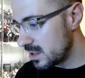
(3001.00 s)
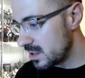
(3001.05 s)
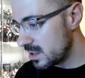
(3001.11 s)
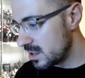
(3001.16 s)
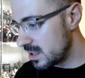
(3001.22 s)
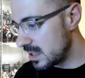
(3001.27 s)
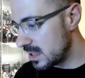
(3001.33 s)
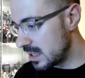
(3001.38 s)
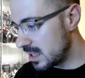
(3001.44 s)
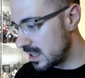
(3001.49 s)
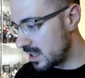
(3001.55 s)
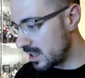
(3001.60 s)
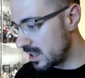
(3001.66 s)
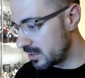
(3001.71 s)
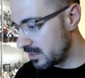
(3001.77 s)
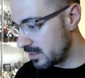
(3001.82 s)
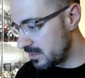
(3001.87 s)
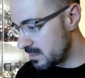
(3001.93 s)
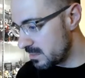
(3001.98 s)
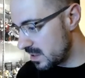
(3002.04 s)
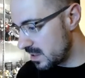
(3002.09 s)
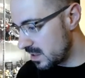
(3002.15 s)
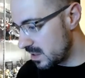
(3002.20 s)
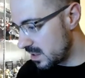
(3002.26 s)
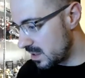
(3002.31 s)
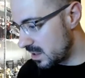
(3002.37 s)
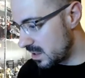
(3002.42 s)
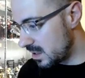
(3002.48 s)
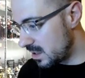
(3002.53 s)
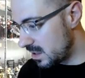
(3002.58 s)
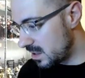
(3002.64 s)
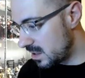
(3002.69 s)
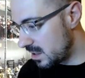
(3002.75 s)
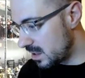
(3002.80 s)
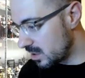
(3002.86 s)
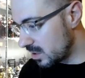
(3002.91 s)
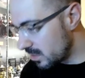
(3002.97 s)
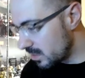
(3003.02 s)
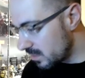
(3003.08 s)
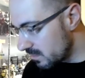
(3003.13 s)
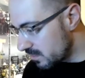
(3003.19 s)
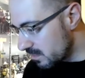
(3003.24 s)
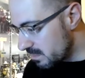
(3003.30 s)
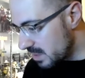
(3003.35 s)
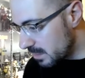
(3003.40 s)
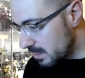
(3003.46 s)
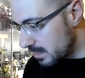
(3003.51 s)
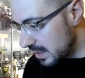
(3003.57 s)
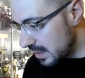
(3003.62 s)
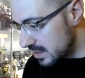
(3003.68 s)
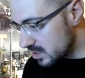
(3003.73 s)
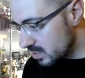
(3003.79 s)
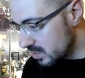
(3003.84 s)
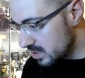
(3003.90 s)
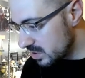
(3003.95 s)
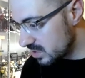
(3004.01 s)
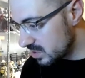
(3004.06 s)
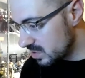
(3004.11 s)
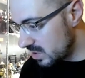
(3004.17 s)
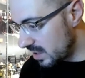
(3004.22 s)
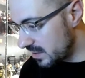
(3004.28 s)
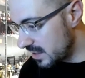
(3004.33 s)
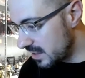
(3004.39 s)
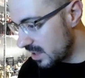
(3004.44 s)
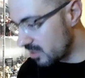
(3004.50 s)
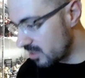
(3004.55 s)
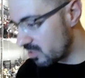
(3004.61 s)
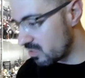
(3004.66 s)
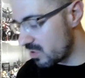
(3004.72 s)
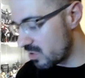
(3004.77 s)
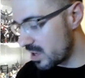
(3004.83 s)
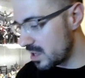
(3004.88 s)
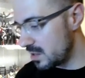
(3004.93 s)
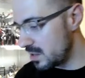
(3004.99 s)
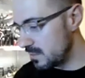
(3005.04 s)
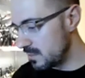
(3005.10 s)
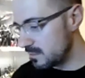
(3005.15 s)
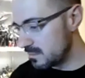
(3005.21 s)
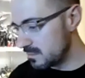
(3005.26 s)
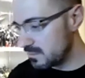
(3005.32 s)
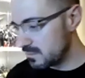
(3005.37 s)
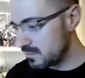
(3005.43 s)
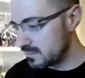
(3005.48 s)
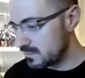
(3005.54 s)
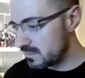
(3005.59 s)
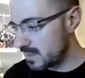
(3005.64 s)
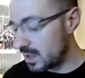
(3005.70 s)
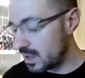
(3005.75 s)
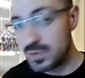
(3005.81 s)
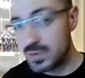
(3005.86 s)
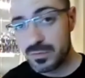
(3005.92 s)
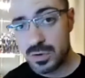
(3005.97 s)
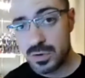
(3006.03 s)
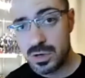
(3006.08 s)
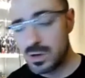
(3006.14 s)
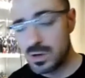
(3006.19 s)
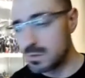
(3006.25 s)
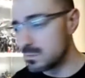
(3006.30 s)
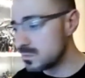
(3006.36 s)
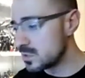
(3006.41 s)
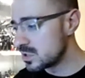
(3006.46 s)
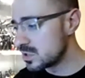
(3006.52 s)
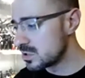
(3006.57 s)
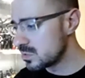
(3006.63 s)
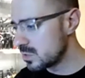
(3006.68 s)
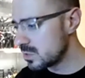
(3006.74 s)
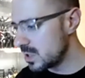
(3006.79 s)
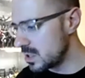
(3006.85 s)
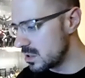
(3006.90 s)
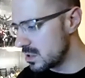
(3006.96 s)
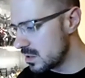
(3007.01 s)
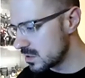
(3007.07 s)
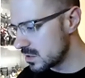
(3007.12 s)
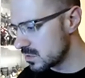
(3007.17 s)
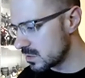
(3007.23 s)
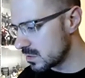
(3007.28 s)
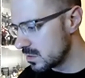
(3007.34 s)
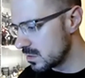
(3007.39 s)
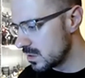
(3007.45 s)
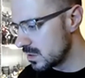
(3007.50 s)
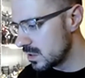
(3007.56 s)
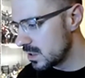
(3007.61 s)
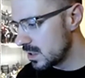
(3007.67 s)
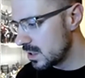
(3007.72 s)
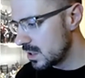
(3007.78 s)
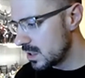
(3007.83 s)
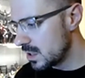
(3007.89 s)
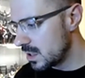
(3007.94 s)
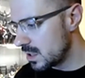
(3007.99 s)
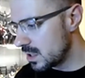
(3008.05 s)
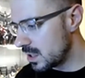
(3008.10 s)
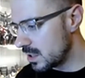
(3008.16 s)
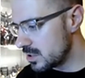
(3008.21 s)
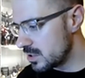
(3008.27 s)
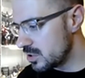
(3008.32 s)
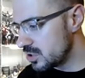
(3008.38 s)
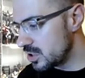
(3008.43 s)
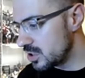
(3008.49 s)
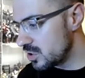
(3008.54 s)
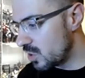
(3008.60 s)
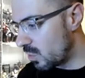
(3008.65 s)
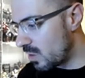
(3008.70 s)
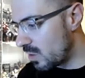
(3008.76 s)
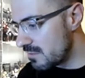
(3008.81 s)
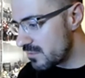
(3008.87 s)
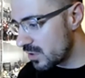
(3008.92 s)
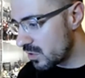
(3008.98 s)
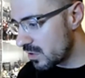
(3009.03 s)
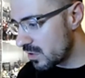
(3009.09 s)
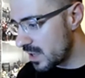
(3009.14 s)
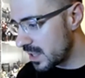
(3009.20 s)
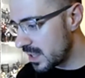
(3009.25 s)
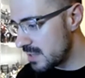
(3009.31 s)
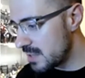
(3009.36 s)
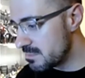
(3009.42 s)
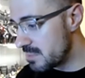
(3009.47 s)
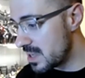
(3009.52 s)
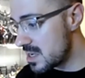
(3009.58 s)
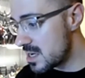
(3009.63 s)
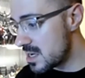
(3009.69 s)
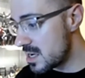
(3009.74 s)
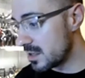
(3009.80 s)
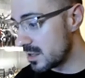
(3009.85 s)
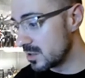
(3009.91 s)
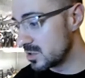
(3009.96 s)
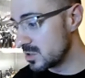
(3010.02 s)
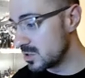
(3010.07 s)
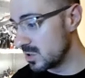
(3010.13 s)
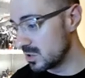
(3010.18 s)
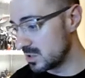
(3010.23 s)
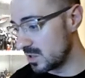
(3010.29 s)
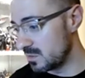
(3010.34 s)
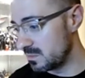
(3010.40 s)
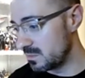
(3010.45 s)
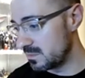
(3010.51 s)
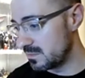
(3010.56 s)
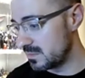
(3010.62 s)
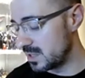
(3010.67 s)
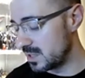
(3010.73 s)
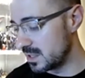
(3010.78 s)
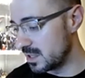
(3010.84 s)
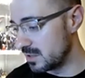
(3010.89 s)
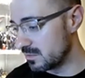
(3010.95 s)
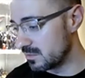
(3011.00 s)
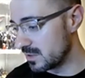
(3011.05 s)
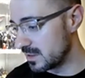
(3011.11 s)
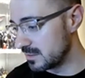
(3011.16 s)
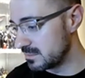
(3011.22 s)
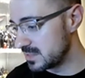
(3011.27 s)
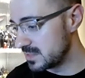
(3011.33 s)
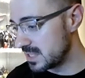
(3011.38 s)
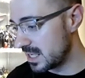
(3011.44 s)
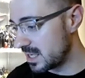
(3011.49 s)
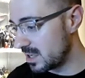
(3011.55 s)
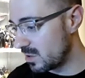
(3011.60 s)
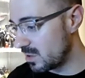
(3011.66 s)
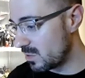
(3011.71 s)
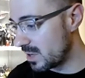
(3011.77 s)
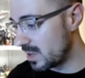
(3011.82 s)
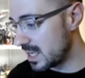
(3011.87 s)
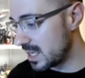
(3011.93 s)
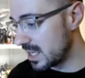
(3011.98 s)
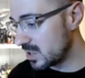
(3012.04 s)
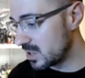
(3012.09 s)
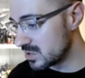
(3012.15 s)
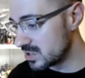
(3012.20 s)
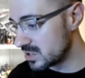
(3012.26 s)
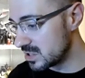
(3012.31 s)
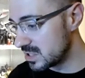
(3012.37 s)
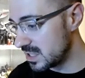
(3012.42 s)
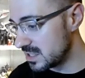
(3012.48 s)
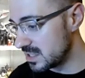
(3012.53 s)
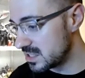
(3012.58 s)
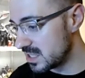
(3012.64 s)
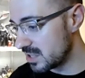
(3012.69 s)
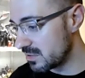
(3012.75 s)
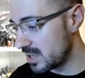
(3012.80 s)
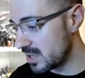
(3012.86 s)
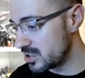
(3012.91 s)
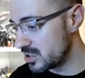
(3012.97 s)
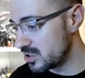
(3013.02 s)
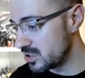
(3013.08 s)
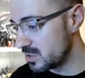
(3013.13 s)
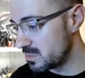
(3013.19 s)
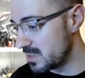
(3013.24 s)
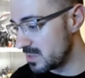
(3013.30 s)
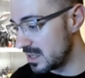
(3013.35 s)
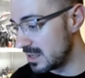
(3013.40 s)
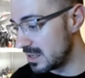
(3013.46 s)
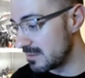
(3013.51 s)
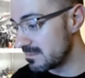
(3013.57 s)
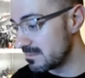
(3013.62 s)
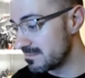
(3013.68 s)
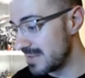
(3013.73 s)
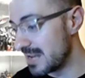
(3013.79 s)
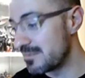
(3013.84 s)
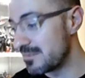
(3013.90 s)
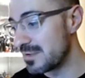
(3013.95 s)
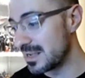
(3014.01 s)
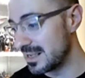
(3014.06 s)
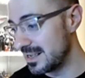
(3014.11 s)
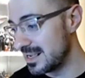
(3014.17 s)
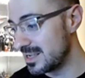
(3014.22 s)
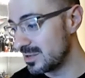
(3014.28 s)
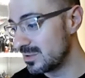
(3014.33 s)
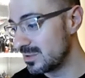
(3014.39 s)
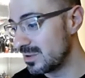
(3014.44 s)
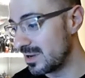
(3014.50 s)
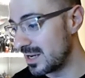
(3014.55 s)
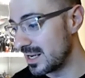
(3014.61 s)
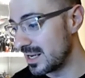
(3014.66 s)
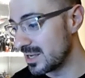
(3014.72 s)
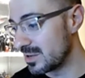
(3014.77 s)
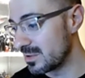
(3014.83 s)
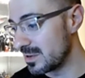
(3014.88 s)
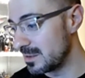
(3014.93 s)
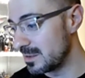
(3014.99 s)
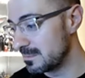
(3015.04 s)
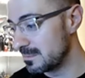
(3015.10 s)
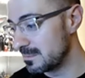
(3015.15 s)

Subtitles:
I agree with you, man. I got them from Big Bad Toy Store and they are great. Oh, you've already got them. Sweet. Nice one. Usually not one for Karate Kid, but those look dope. I know, right? Taking away Constantine's cigarettes should be effing illegal. I agree.